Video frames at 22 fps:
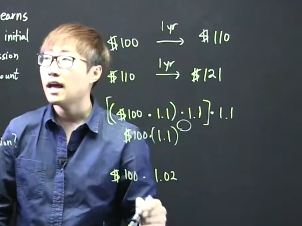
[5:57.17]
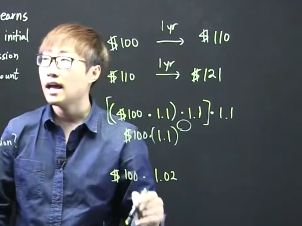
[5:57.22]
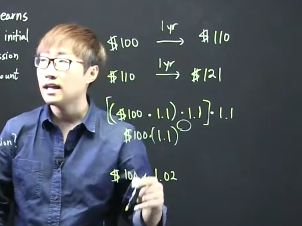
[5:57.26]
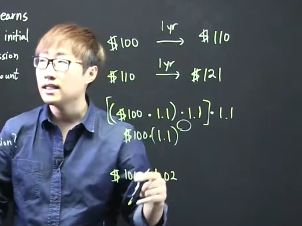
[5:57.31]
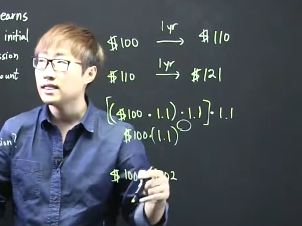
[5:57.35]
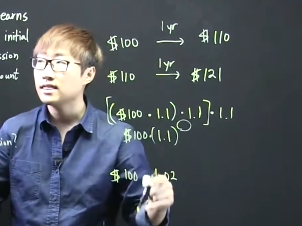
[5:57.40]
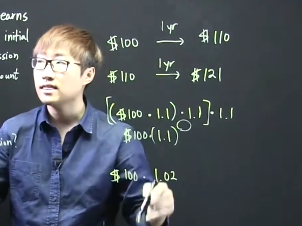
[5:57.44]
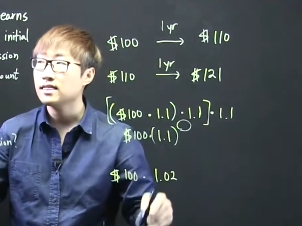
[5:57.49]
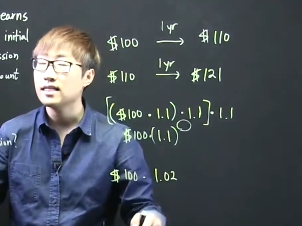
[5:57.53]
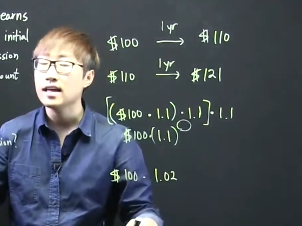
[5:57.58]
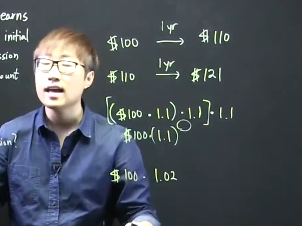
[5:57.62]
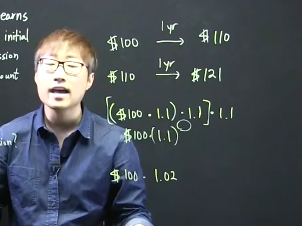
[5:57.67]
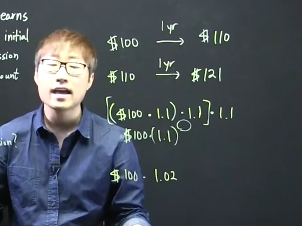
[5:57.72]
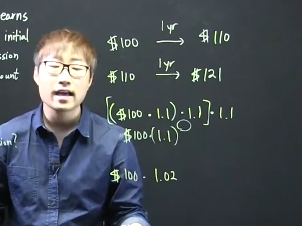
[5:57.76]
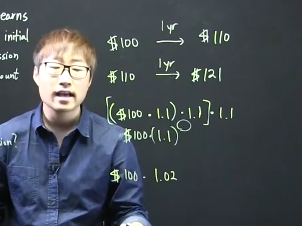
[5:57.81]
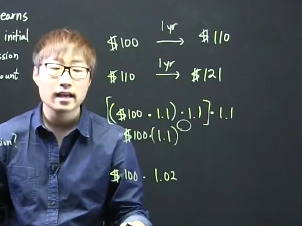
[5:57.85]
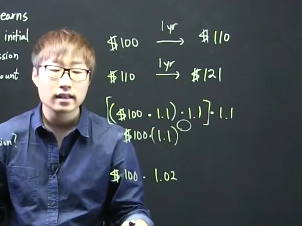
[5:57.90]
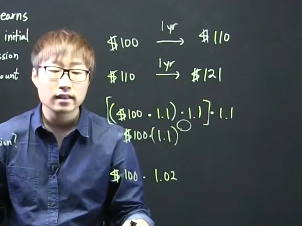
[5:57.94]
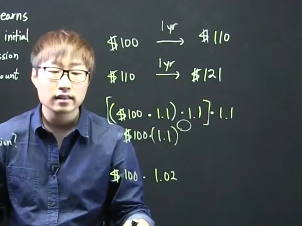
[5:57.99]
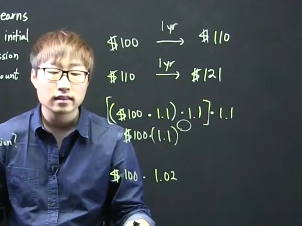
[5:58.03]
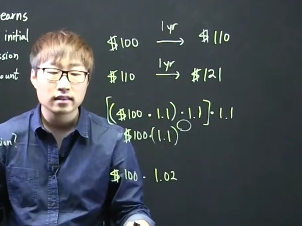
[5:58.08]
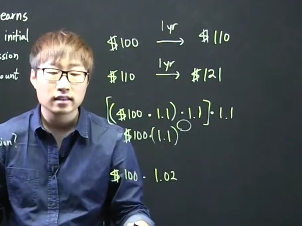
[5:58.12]
And
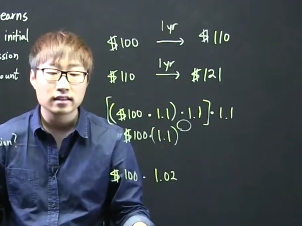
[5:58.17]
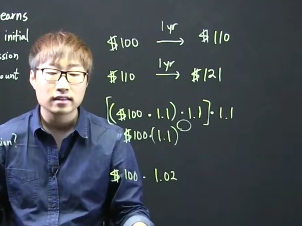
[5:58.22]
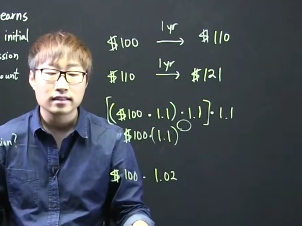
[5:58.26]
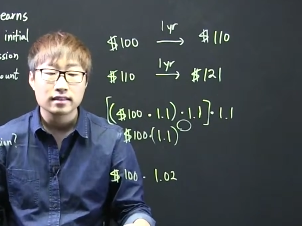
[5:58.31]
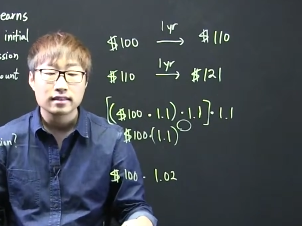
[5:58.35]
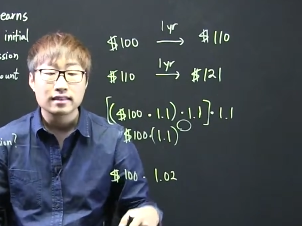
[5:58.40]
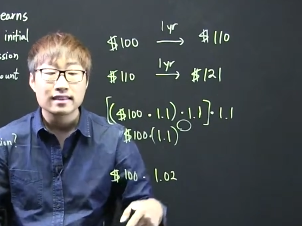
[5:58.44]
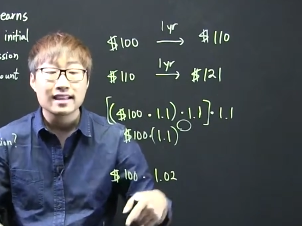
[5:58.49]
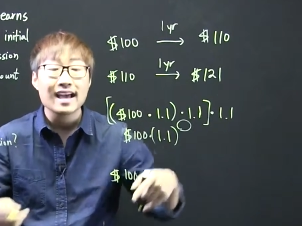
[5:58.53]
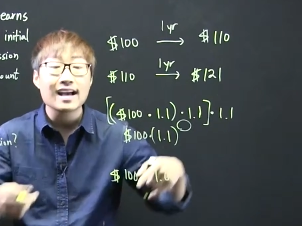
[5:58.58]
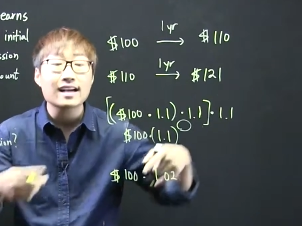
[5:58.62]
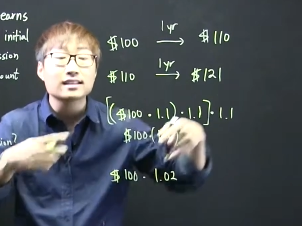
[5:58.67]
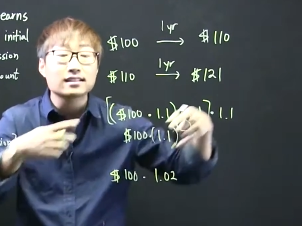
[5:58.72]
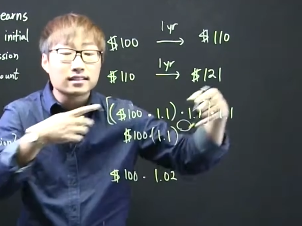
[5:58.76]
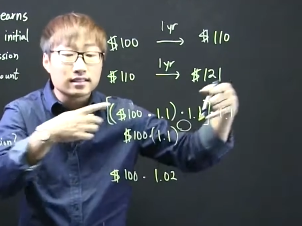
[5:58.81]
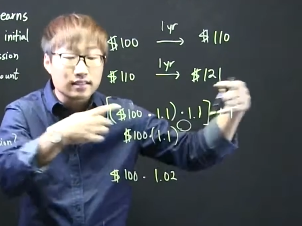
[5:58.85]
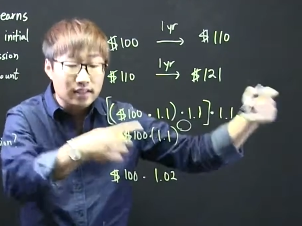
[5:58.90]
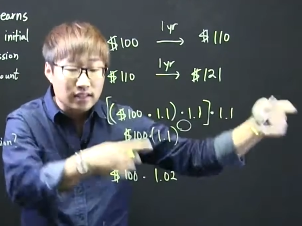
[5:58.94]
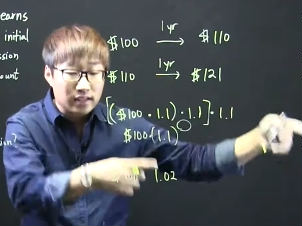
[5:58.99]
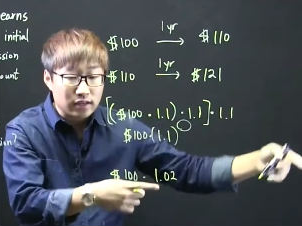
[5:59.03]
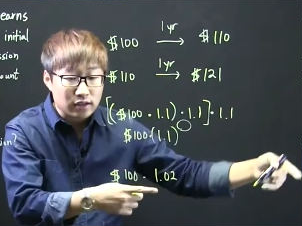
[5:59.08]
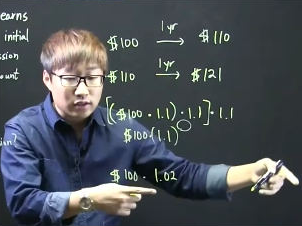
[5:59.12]
then the
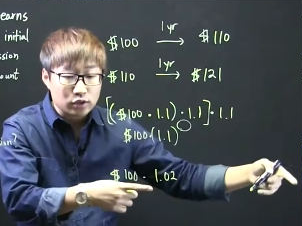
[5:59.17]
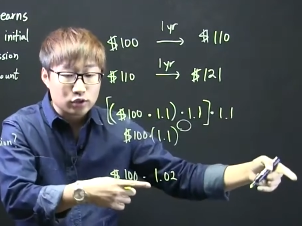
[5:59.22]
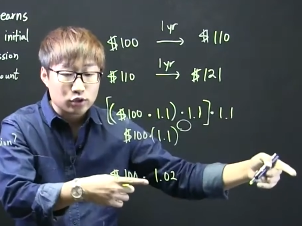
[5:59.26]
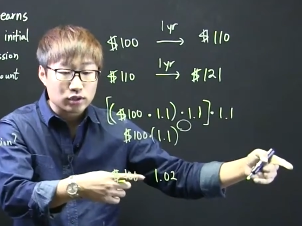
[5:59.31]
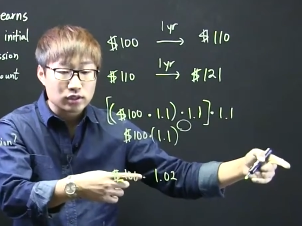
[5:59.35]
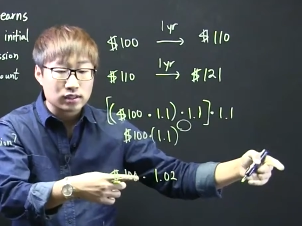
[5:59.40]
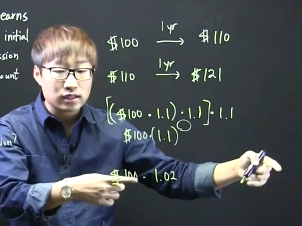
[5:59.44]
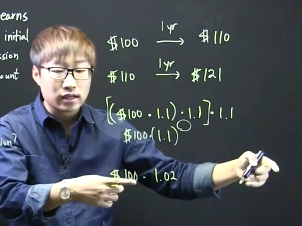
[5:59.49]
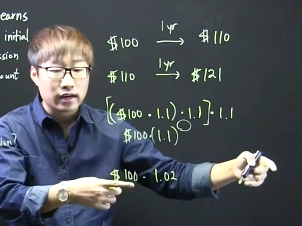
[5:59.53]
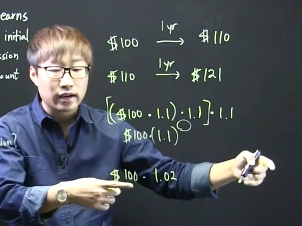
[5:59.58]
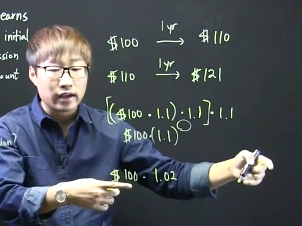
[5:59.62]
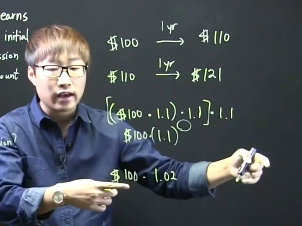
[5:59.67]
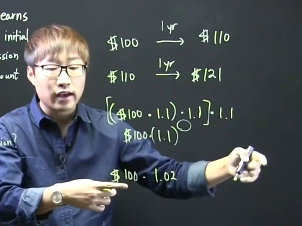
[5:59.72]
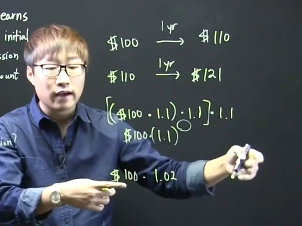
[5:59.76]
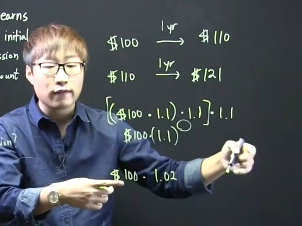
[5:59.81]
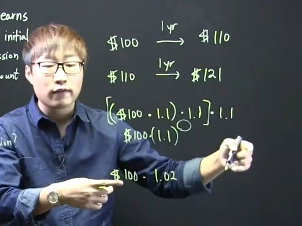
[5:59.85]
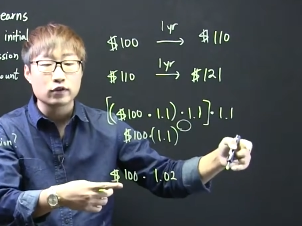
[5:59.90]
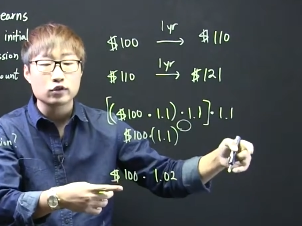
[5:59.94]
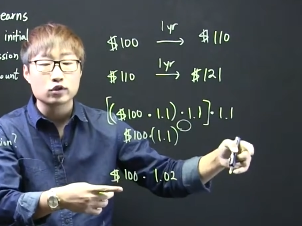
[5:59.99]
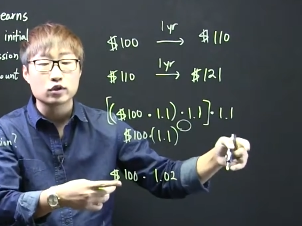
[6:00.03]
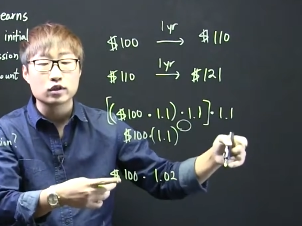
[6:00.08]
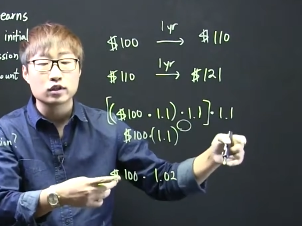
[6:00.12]
next year, she's going to
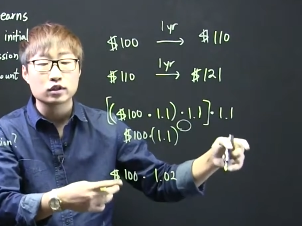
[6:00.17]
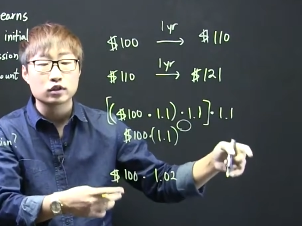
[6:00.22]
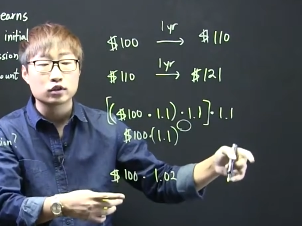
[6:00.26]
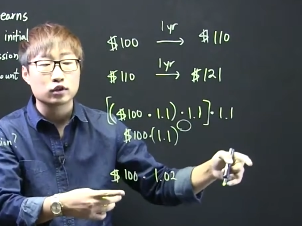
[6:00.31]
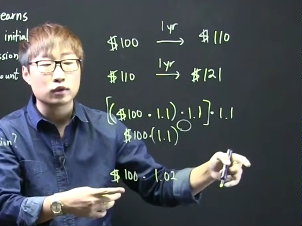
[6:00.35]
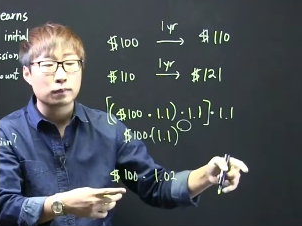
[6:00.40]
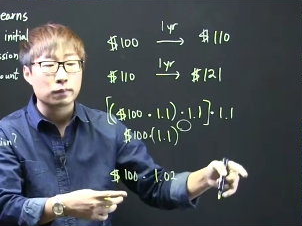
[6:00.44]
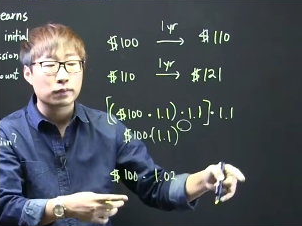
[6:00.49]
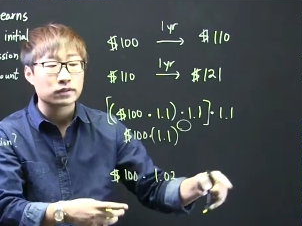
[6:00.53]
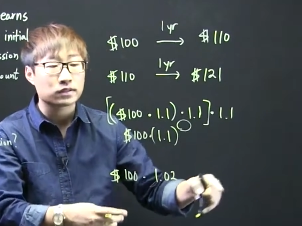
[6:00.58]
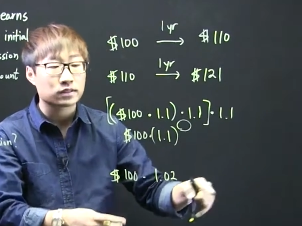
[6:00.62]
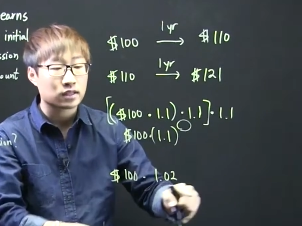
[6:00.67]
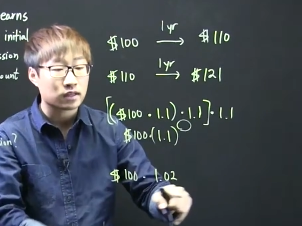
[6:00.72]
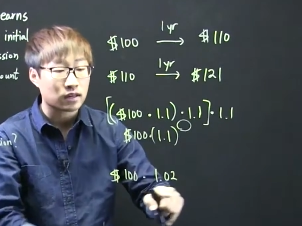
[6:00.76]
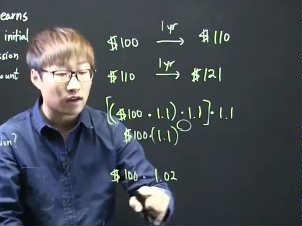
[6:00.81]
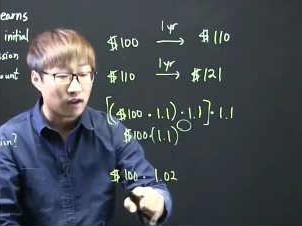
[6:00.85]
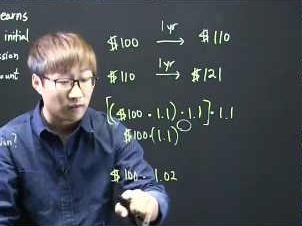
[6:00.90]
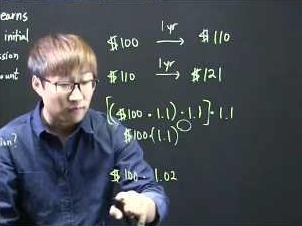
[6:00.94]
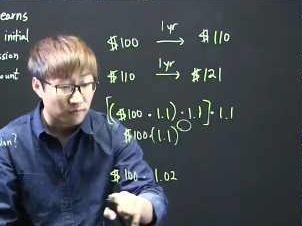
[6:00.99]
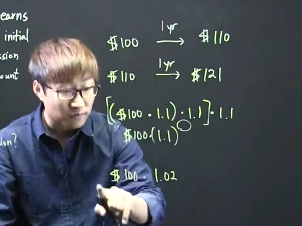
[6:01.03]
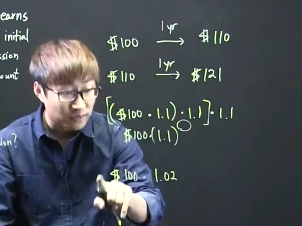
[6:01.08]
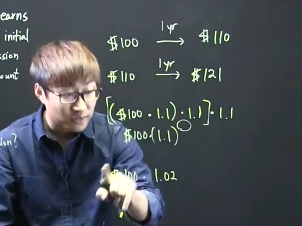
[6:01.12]
have
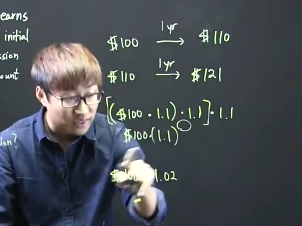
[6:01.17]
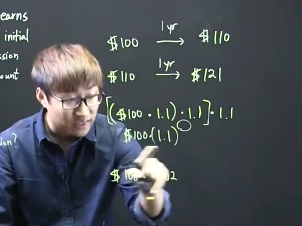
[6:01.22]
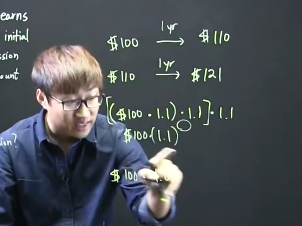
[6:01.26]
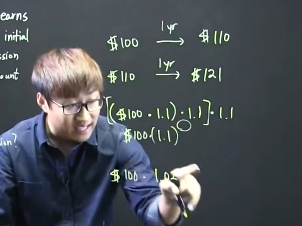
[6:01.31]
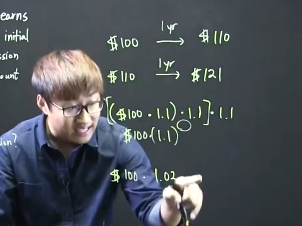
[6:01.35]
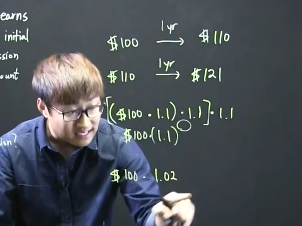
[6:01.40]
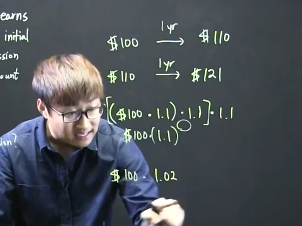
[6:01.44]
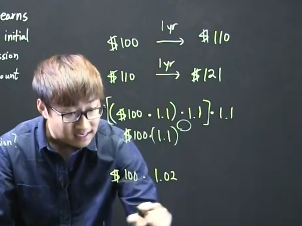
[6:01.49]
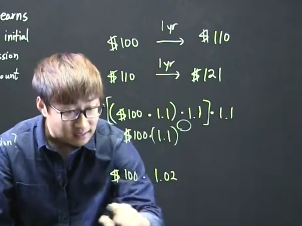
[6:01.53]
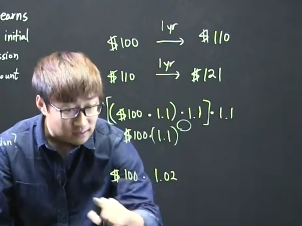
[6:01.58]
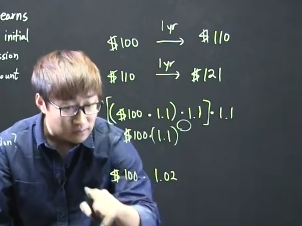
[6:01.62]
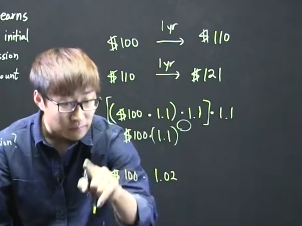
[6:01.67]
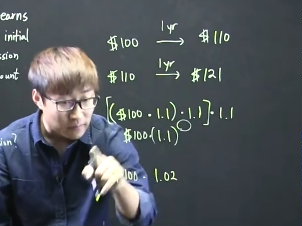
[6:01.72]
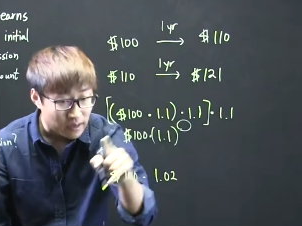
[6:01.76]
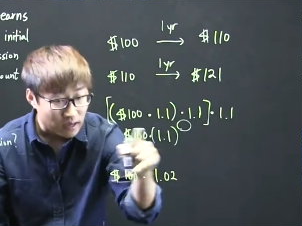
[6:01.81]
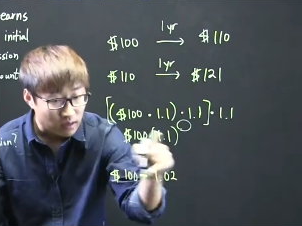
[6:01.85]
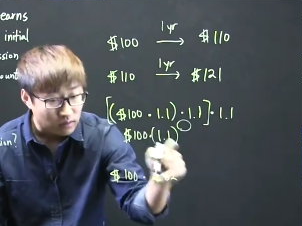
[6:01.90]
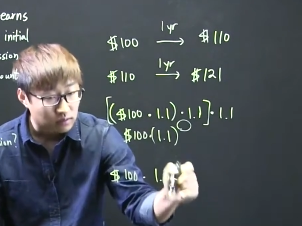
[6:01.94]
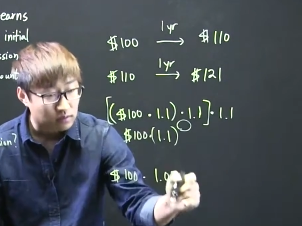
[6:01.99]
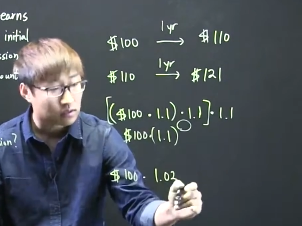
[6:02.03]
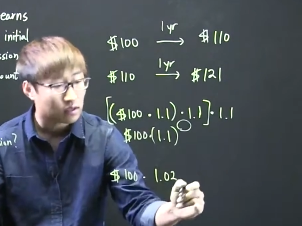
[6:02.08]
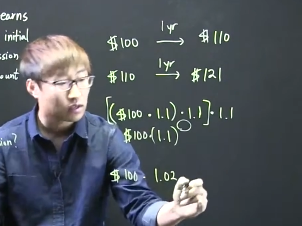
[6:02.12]
102% of this
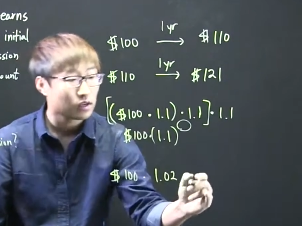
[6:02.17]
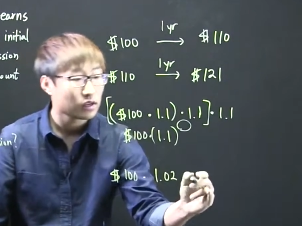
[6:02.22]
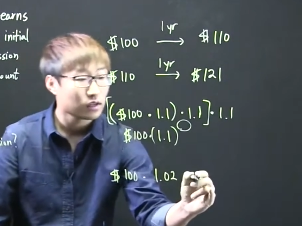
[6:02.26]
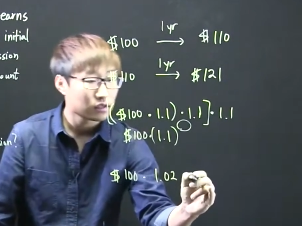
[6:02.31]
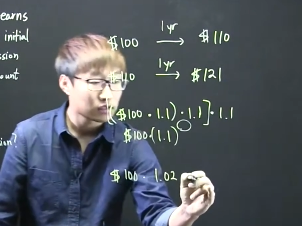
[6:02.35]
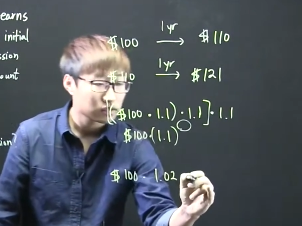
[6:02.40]
amount.